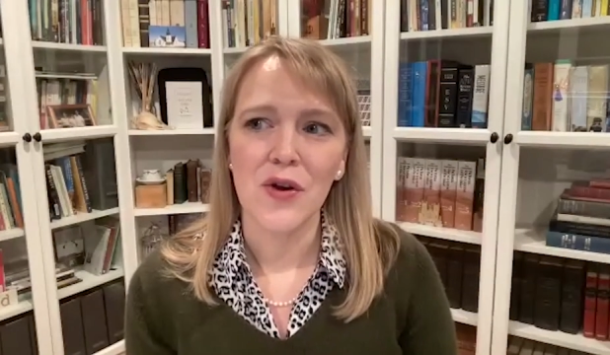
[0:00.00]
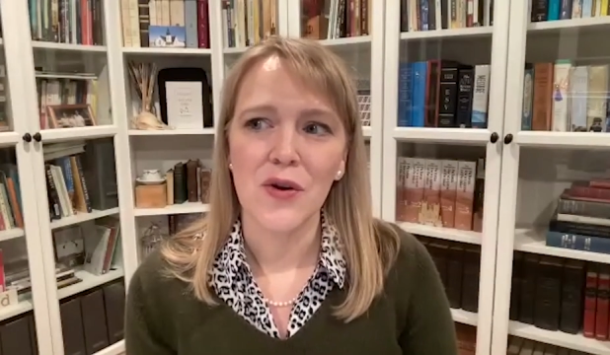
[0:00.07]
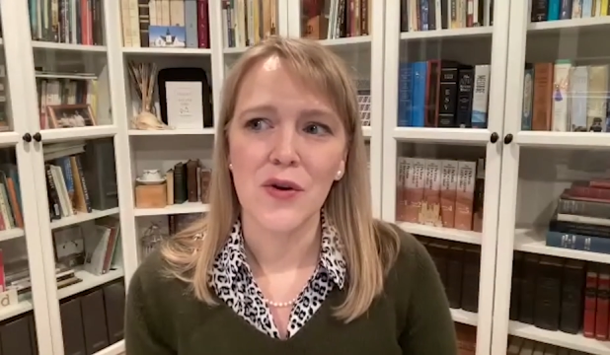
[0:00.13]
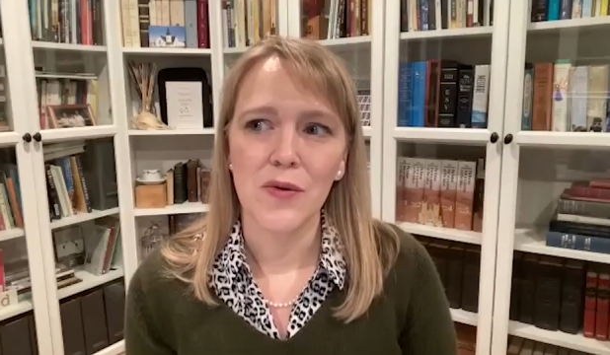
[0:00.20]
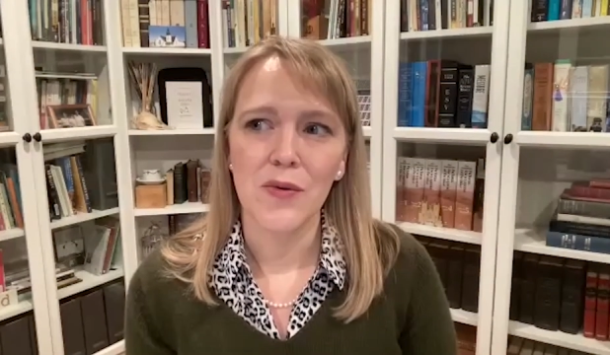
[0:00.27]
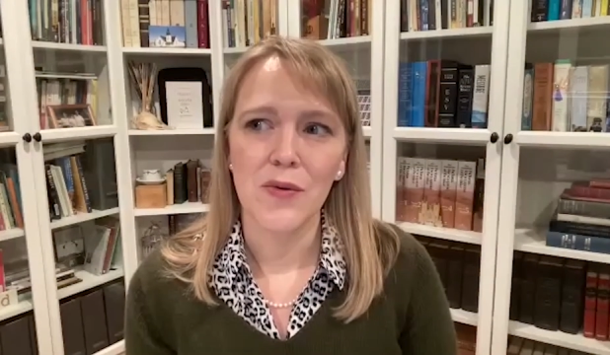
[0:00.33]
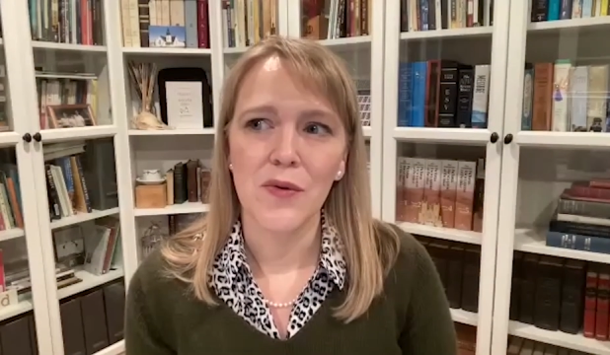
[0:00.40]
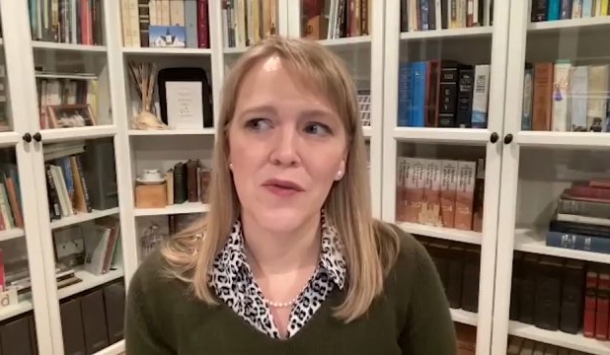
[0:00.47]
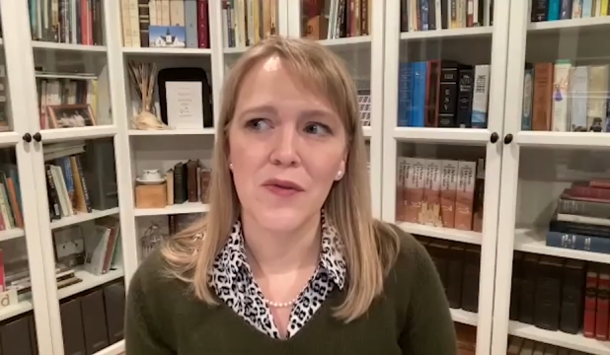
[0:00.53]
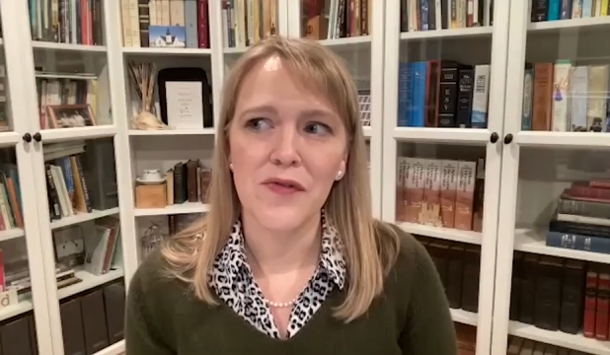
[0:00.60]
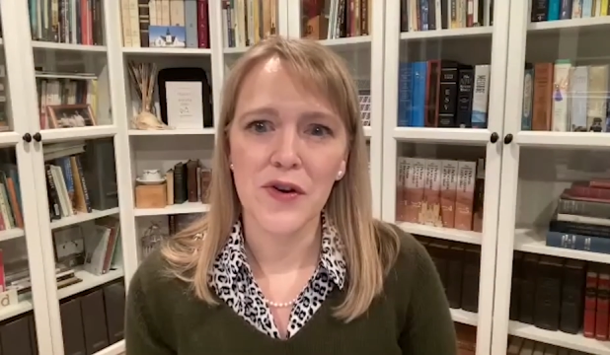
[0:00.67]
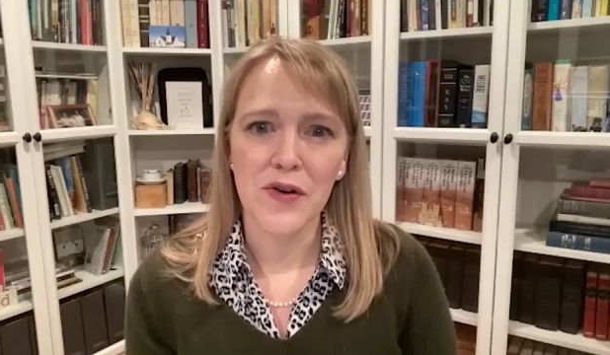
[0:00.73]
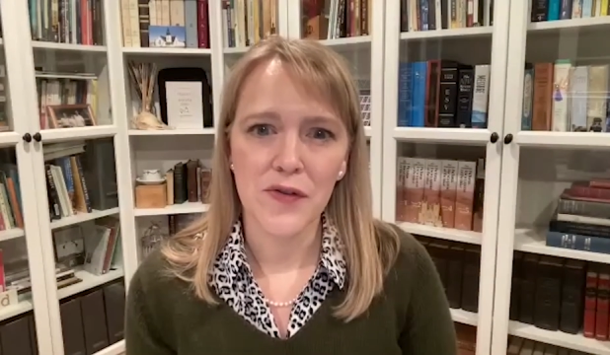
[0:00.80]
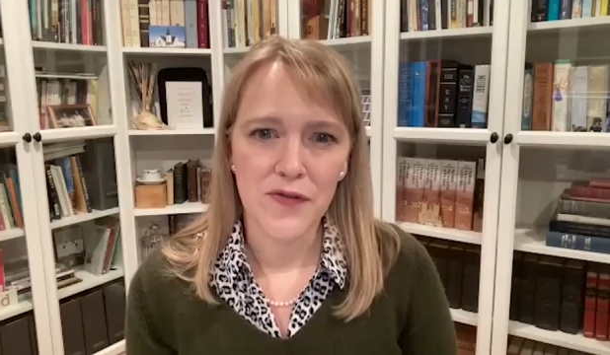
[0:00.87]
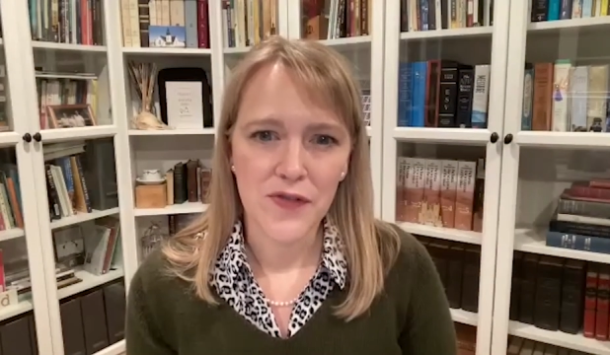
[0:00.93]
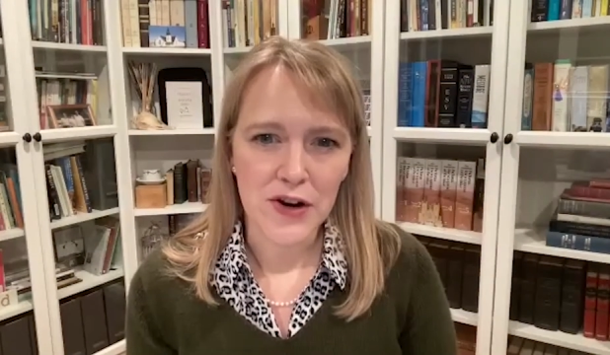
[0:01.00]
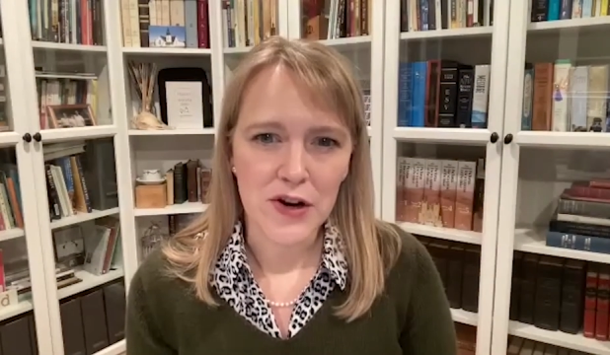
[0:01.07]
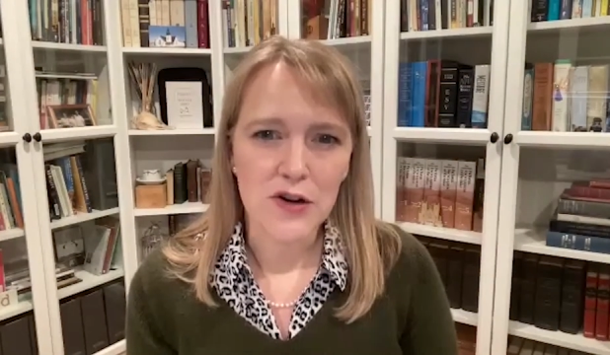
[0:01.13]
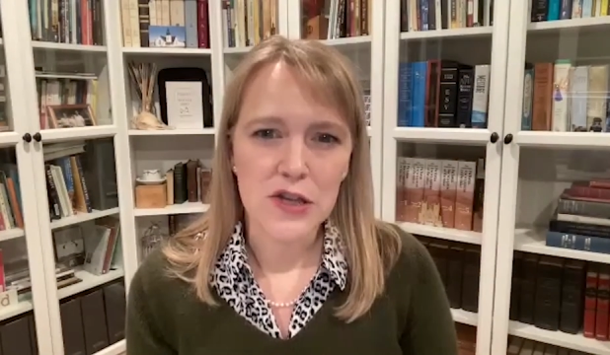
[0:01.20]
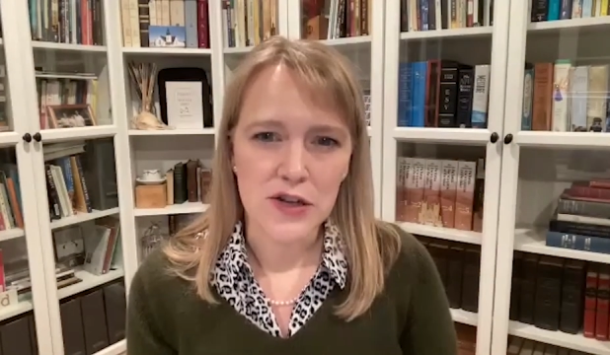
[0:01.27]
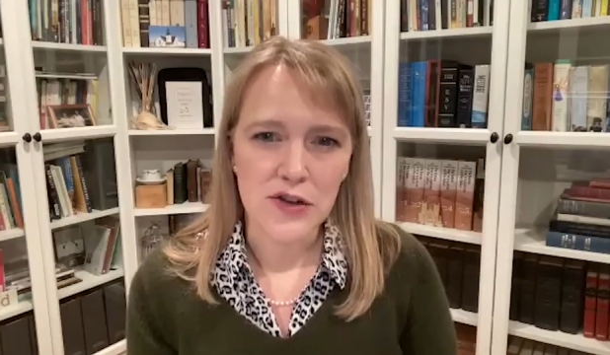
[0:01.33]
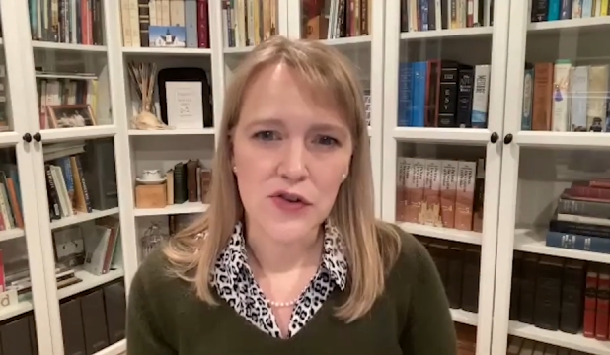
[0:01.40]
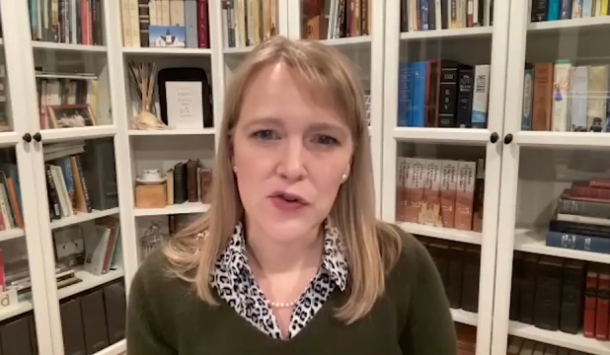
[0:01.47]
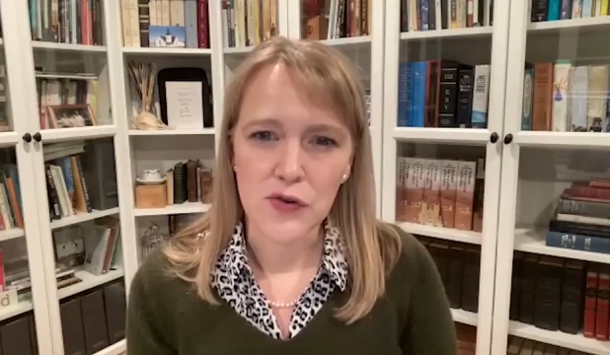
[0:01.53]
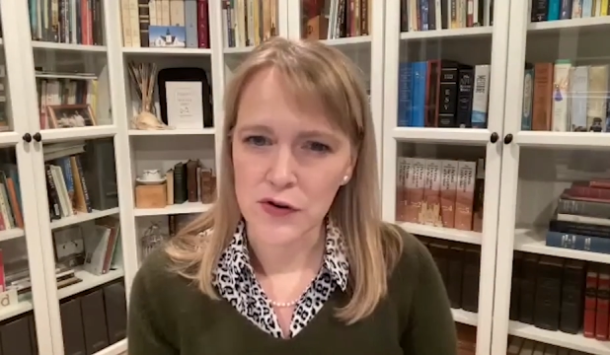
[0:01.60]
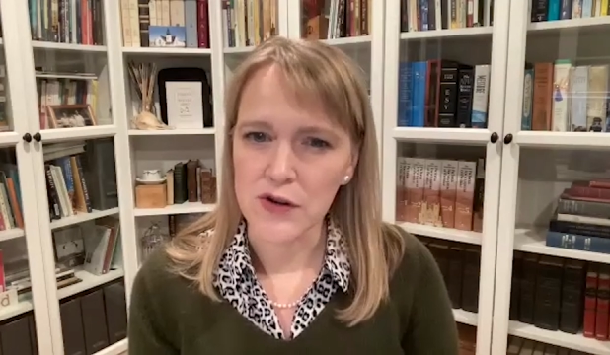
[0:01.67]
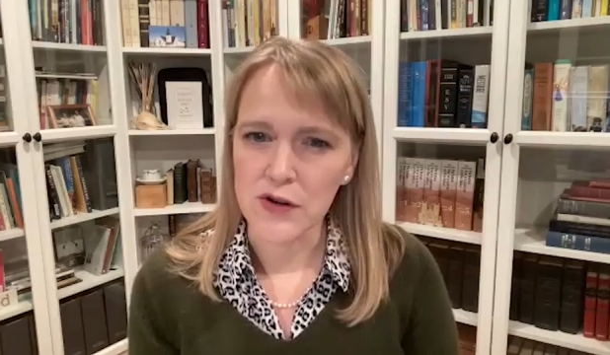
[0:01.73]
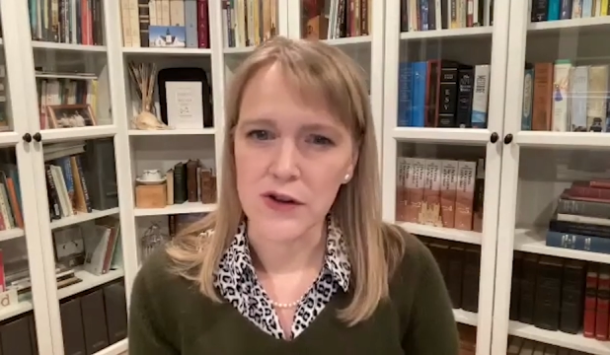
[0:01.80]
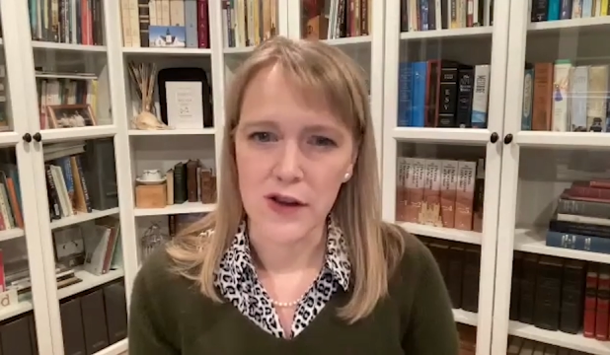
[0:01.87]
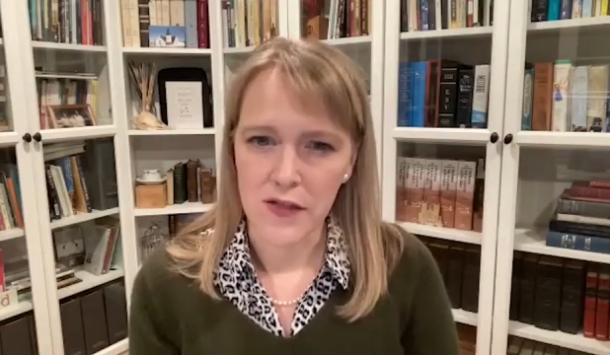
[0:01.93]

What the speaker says: who feel fairly certain